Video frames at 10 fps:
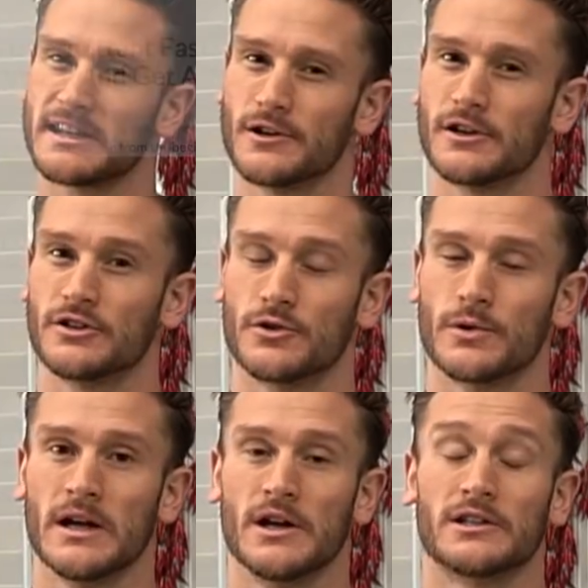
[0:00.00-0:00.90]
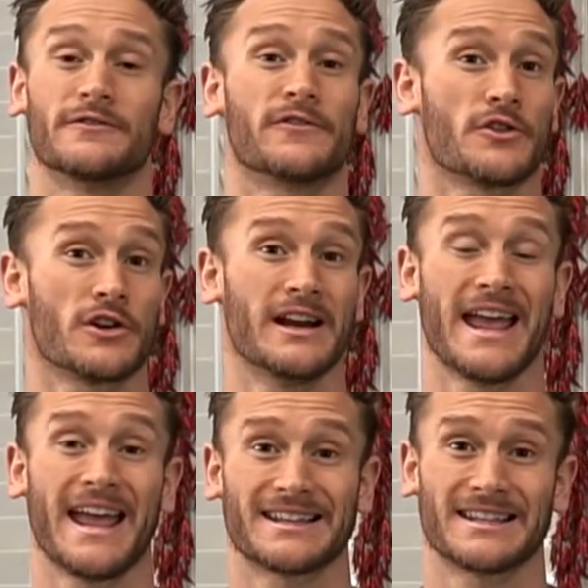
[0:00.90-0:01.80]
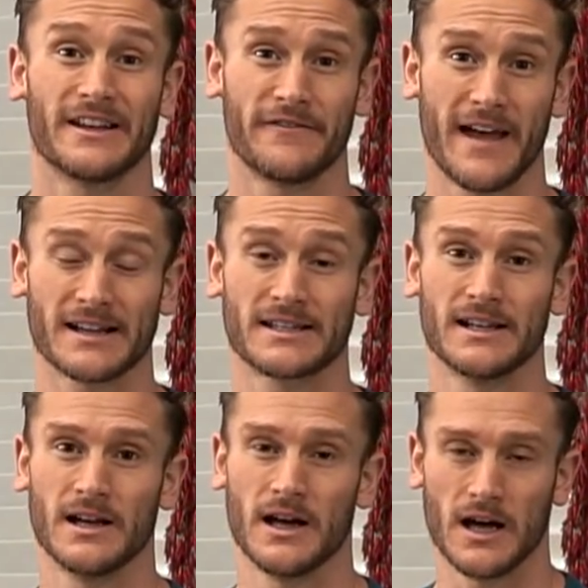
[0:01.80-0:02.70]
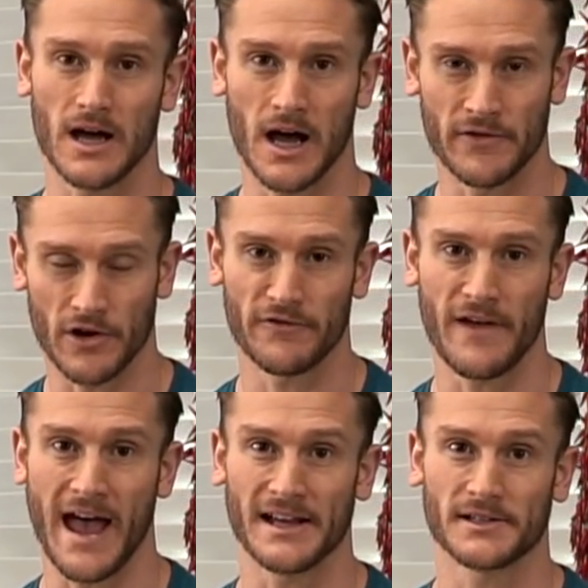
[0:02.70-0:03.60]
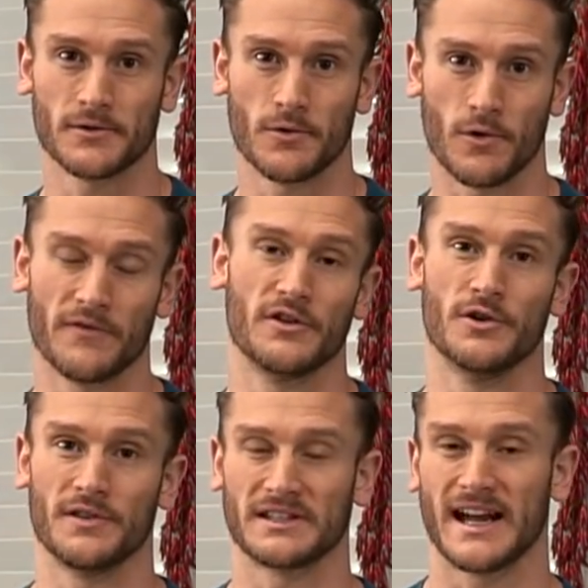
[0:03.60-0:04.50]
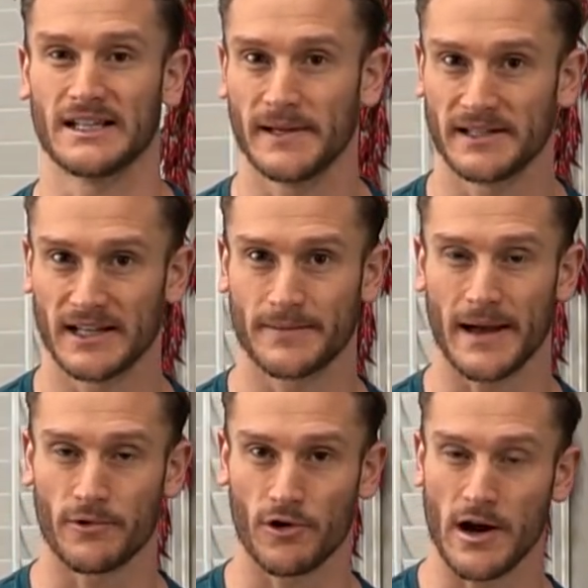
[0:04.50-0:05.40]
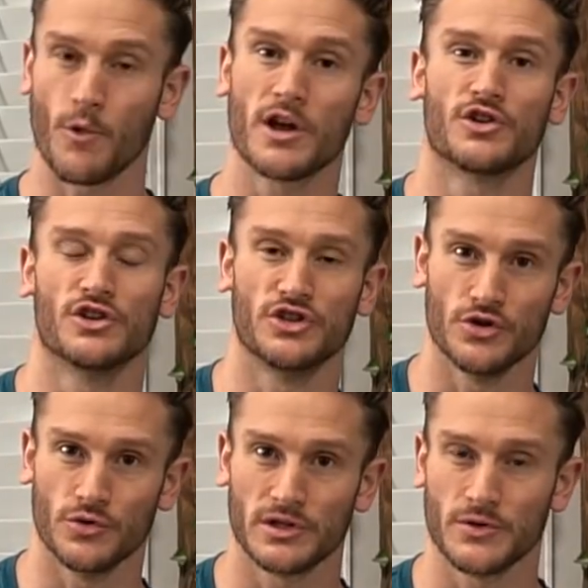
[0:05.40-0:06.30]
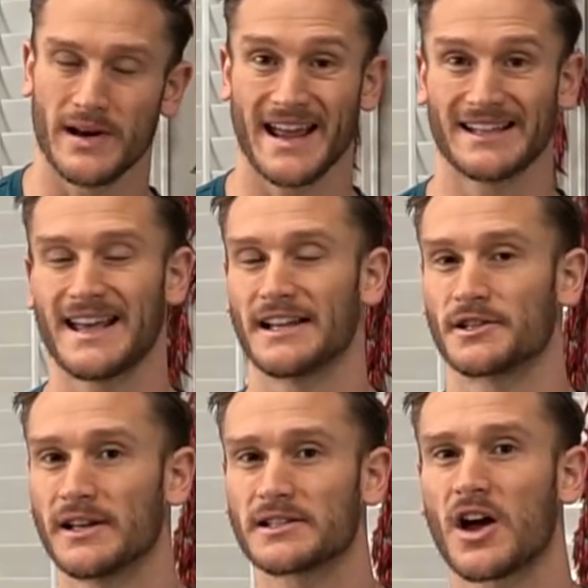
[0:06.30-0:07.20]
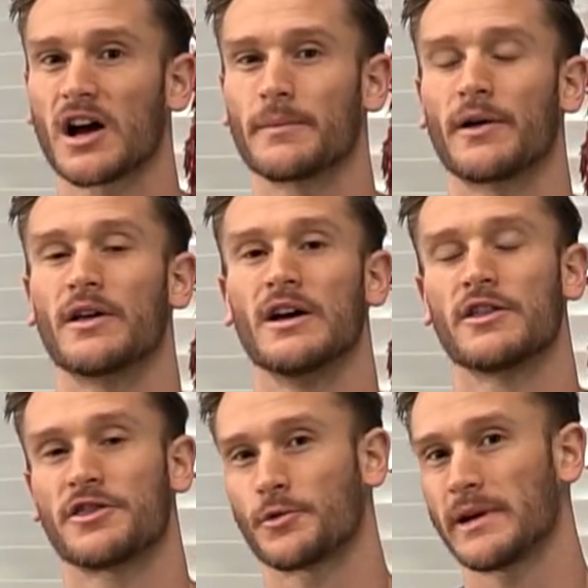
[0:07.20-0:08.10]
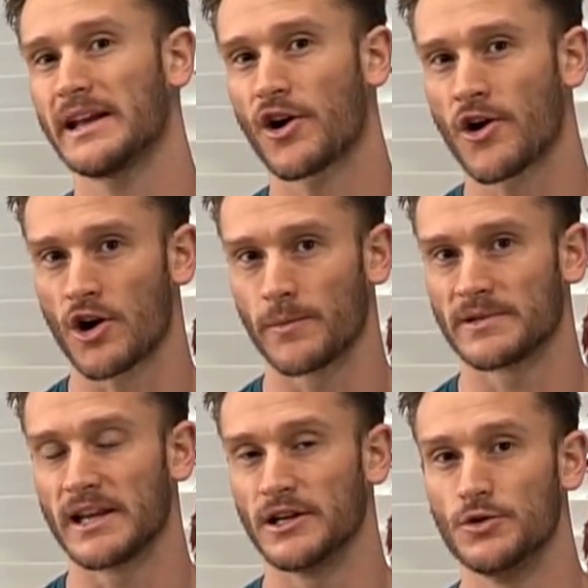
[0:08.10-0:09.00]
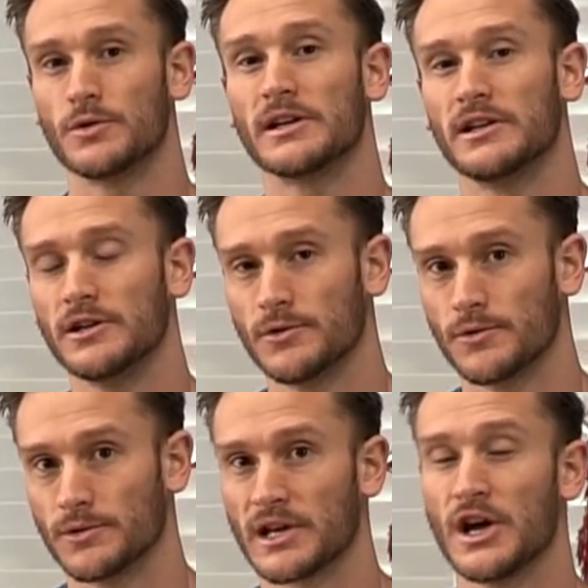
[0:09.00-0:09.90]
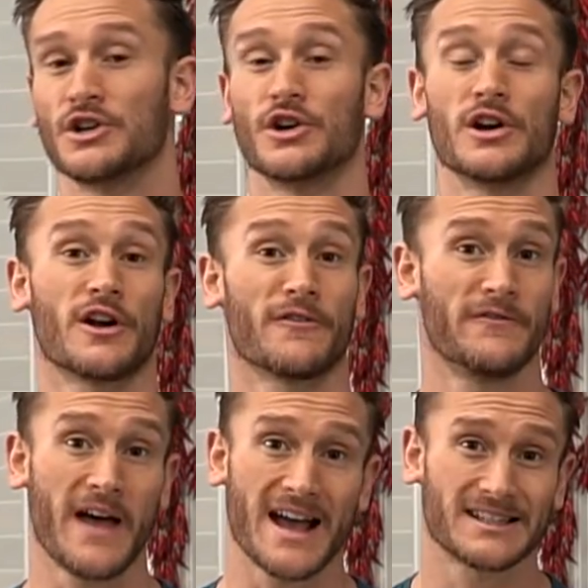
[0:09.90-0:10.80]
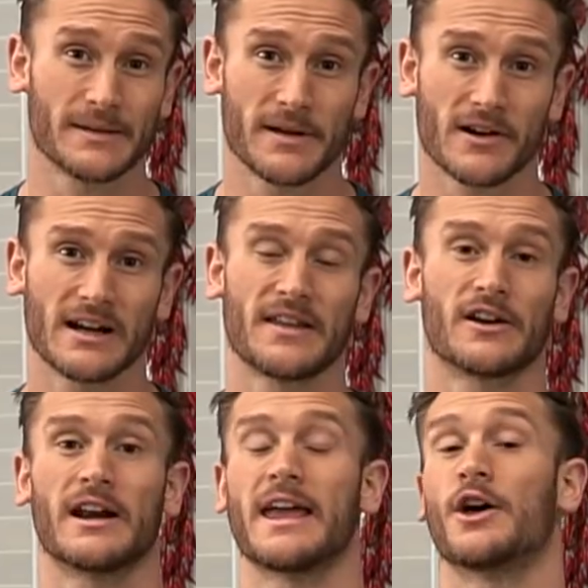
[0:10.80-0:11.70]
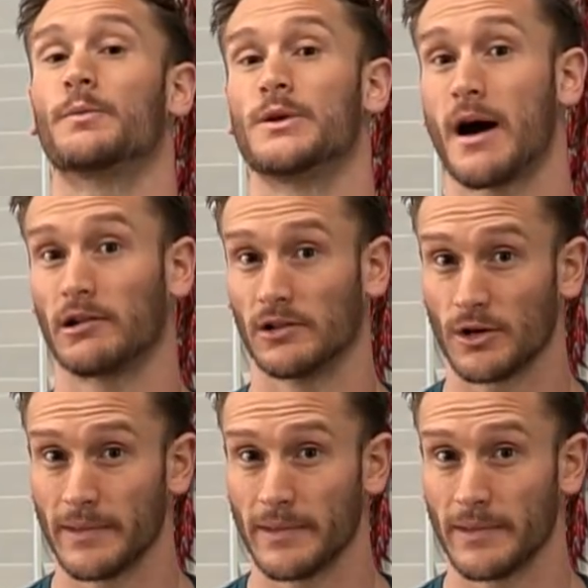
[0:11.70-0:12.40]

that you can do to further enhance the effects of your fast, or if you're doing the science based six pack program, what you can do to enhance that. So let's talk about three herbs that you can use during your fasting period that are going to help you out a little